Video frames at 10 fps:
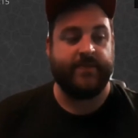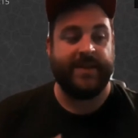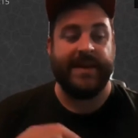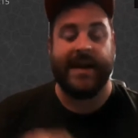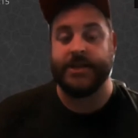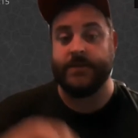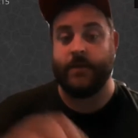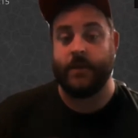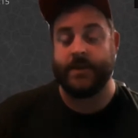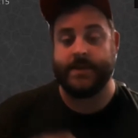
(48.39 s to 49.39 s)
and not just
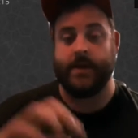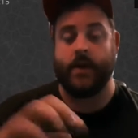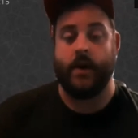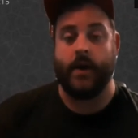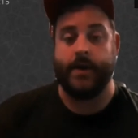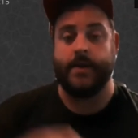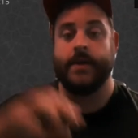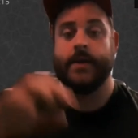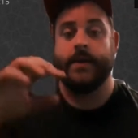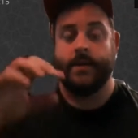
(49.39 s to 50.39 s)
focusing on
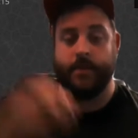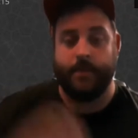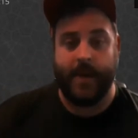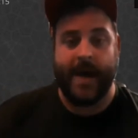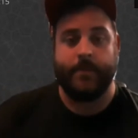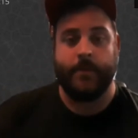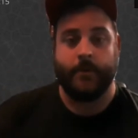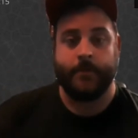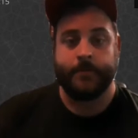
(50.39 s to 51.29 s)
the Bible?